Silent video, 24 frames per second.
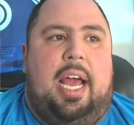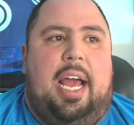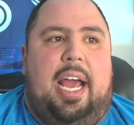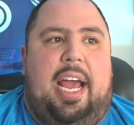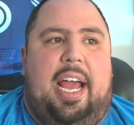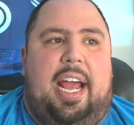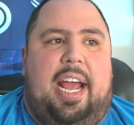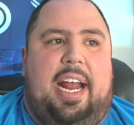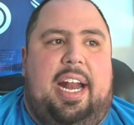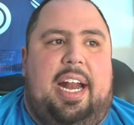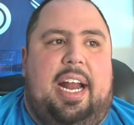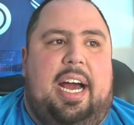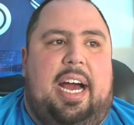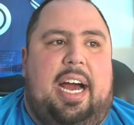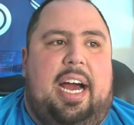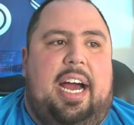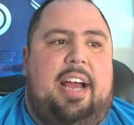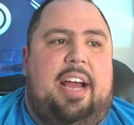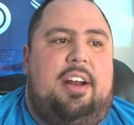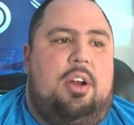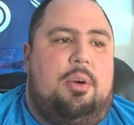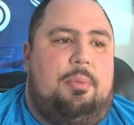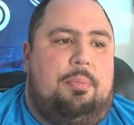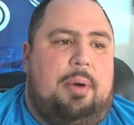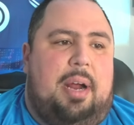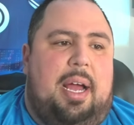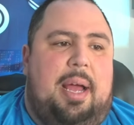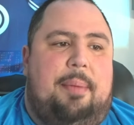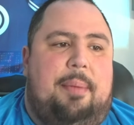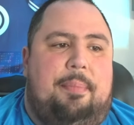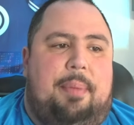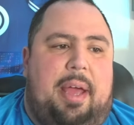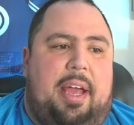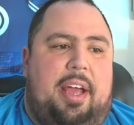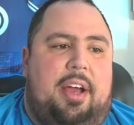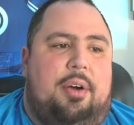And I know
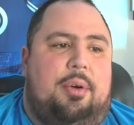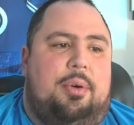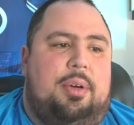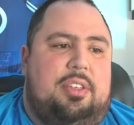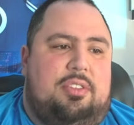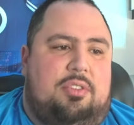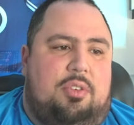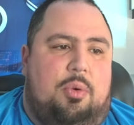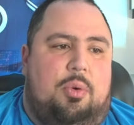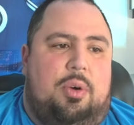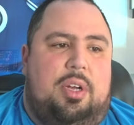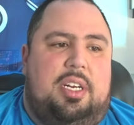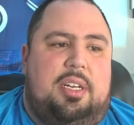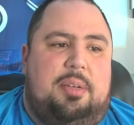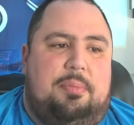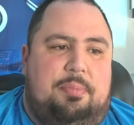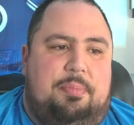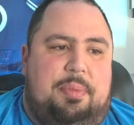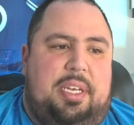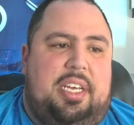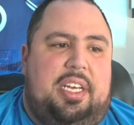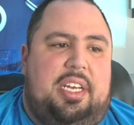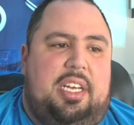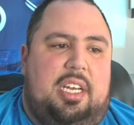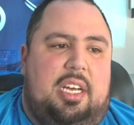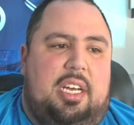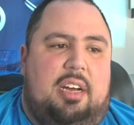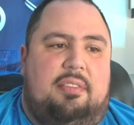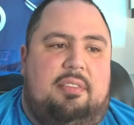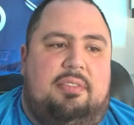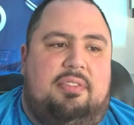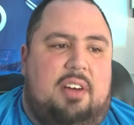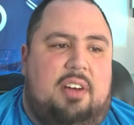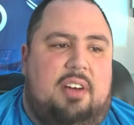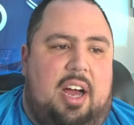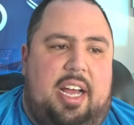Brayan Bello is going to be
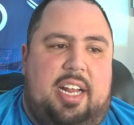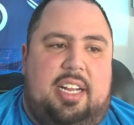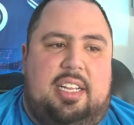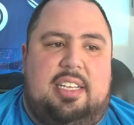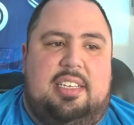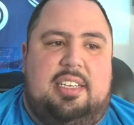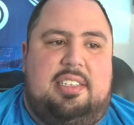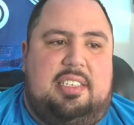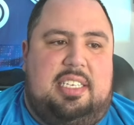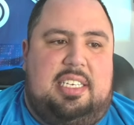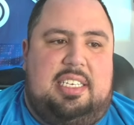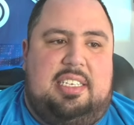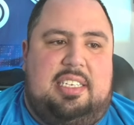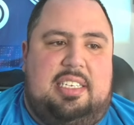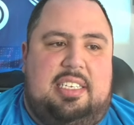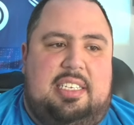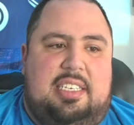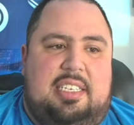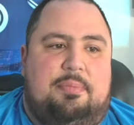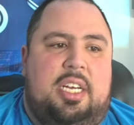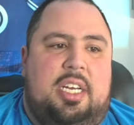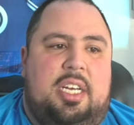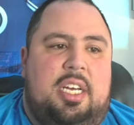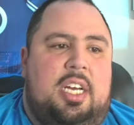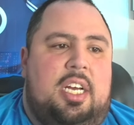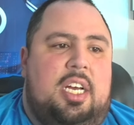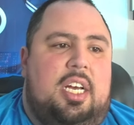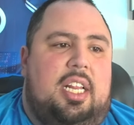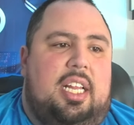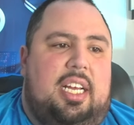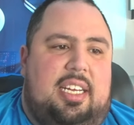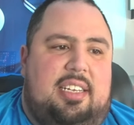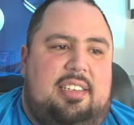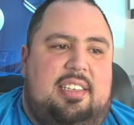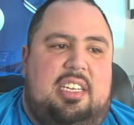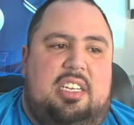fine this season, but
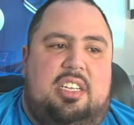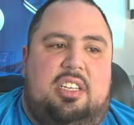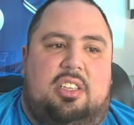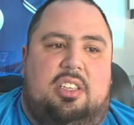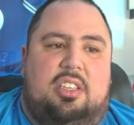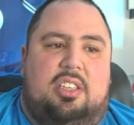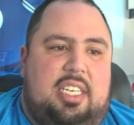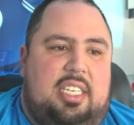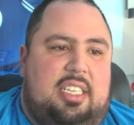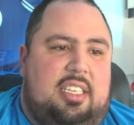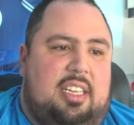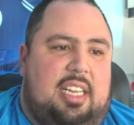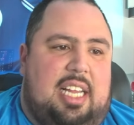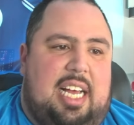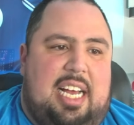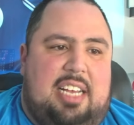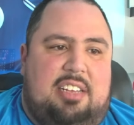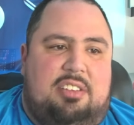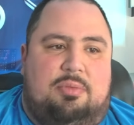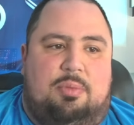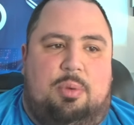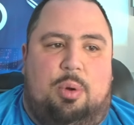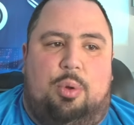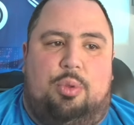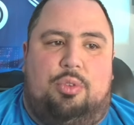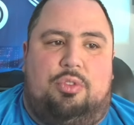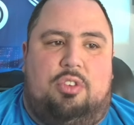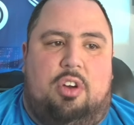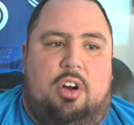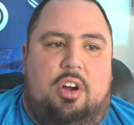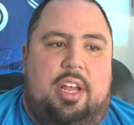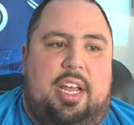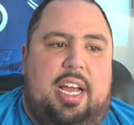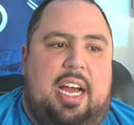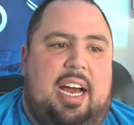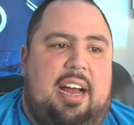like I said, you look at the last road
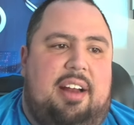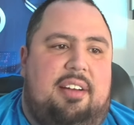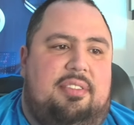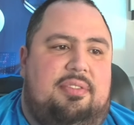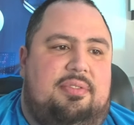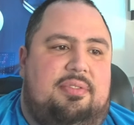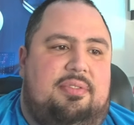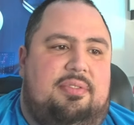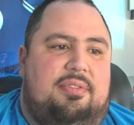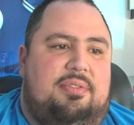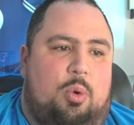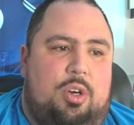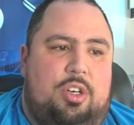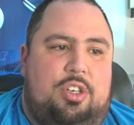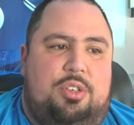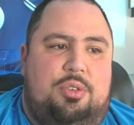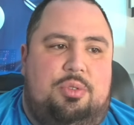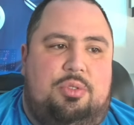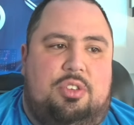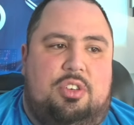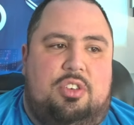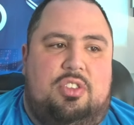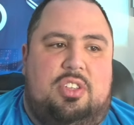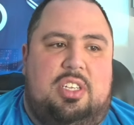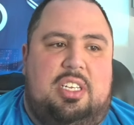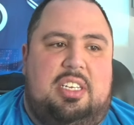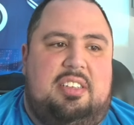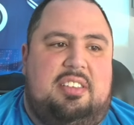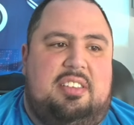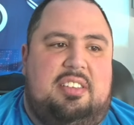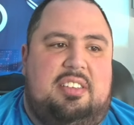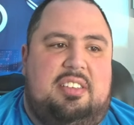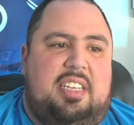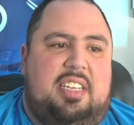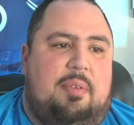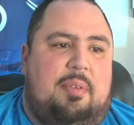start, he had four and two thirds
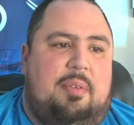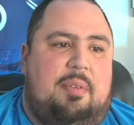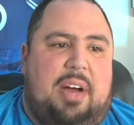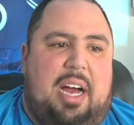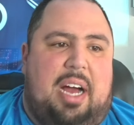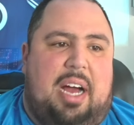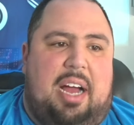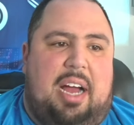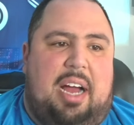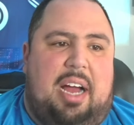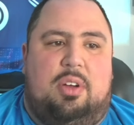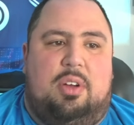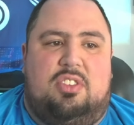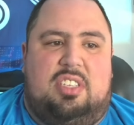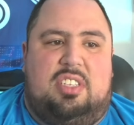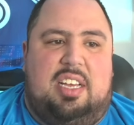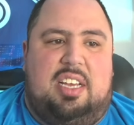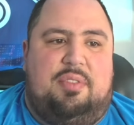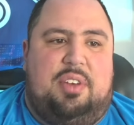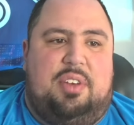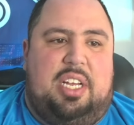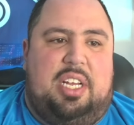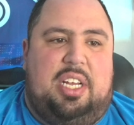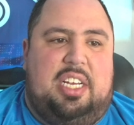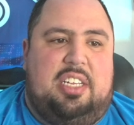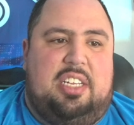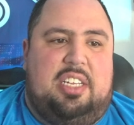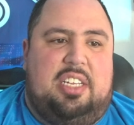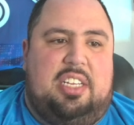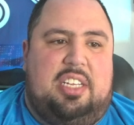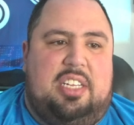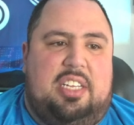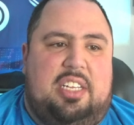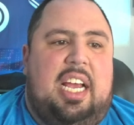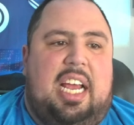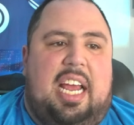innings, gave up five runs on seven hits,
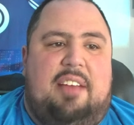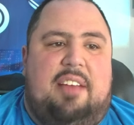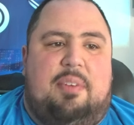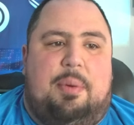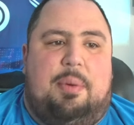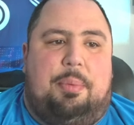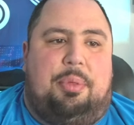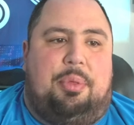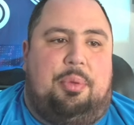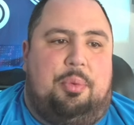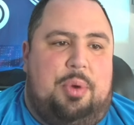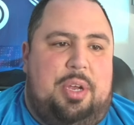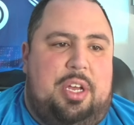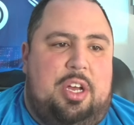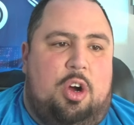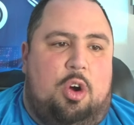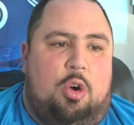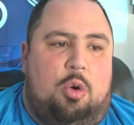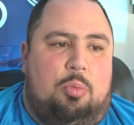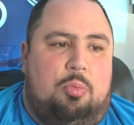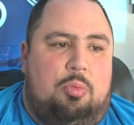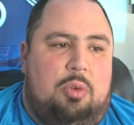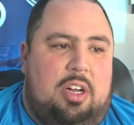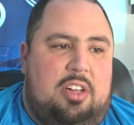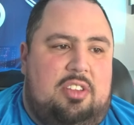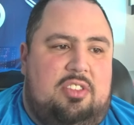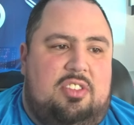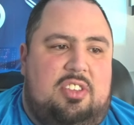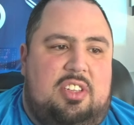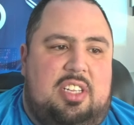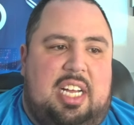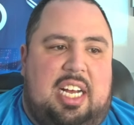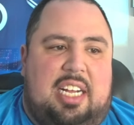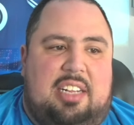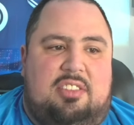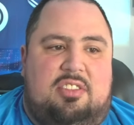gave up three home runs
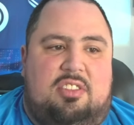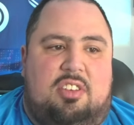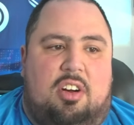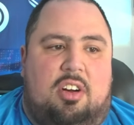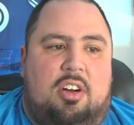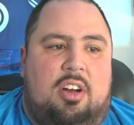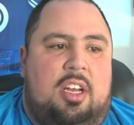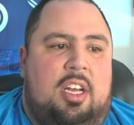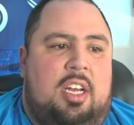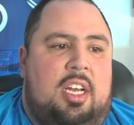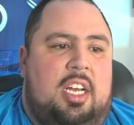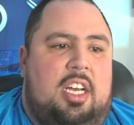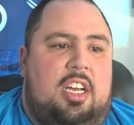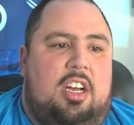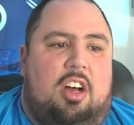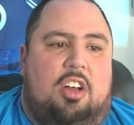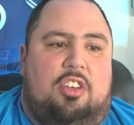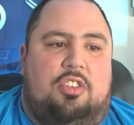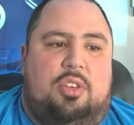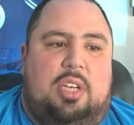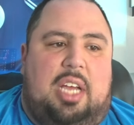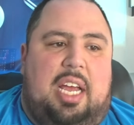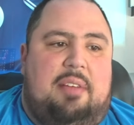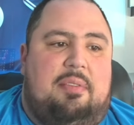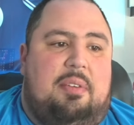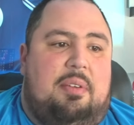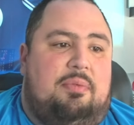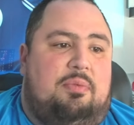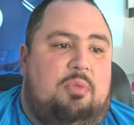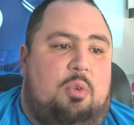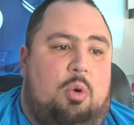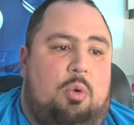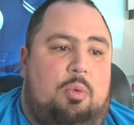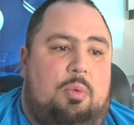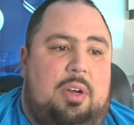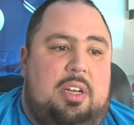in that start. Also gave up
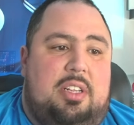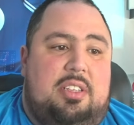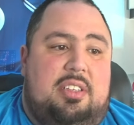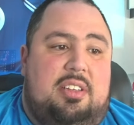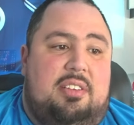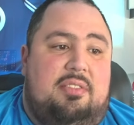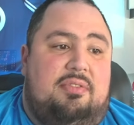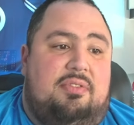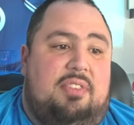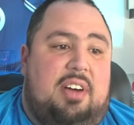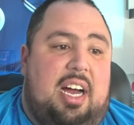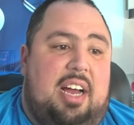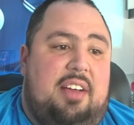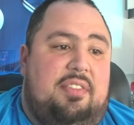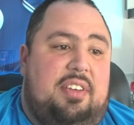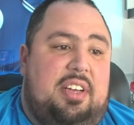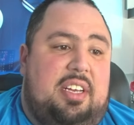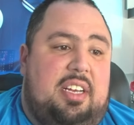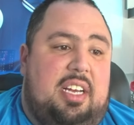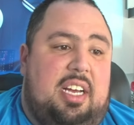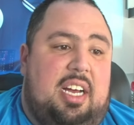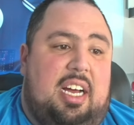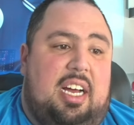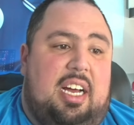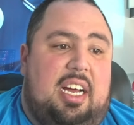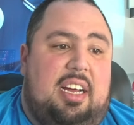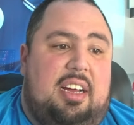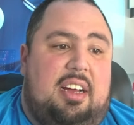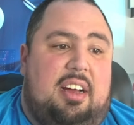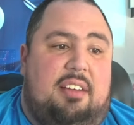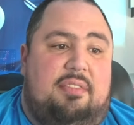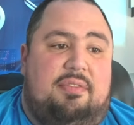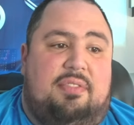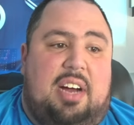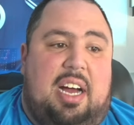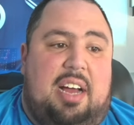four runs and five uh,
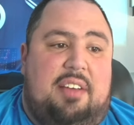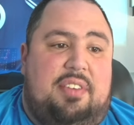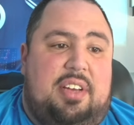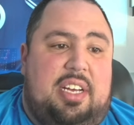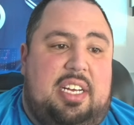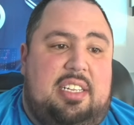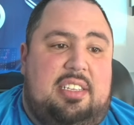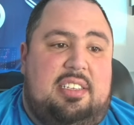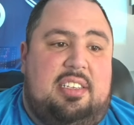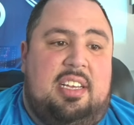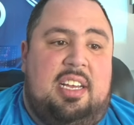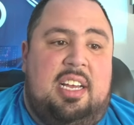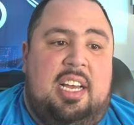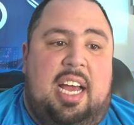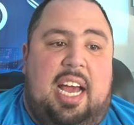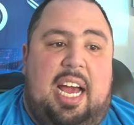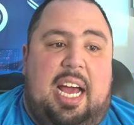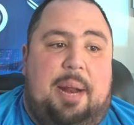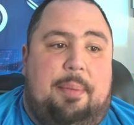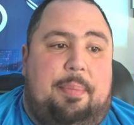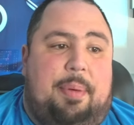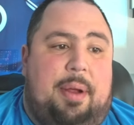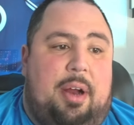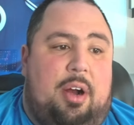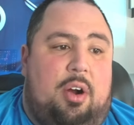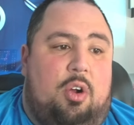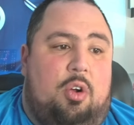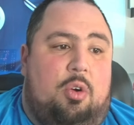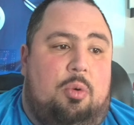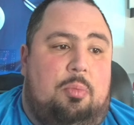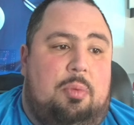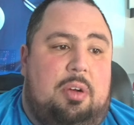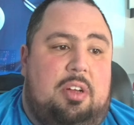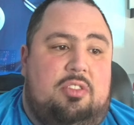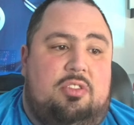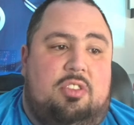on five hits and a pair of
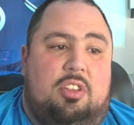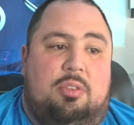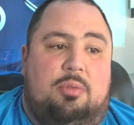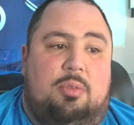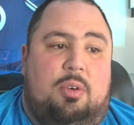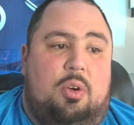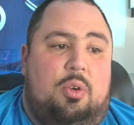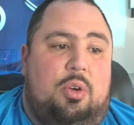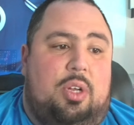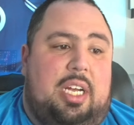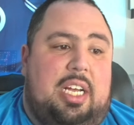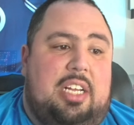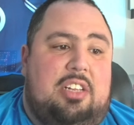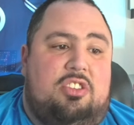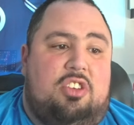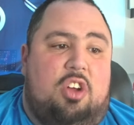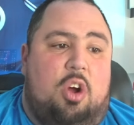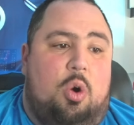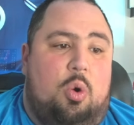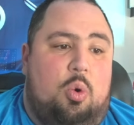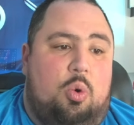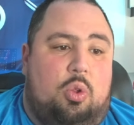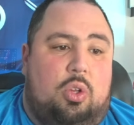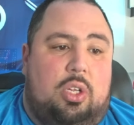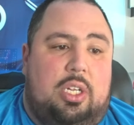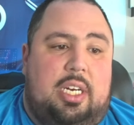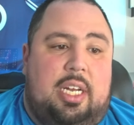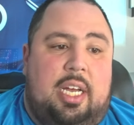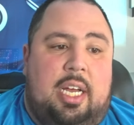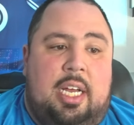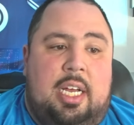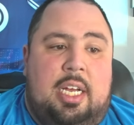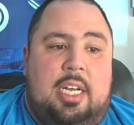home runs on the road against Oakland.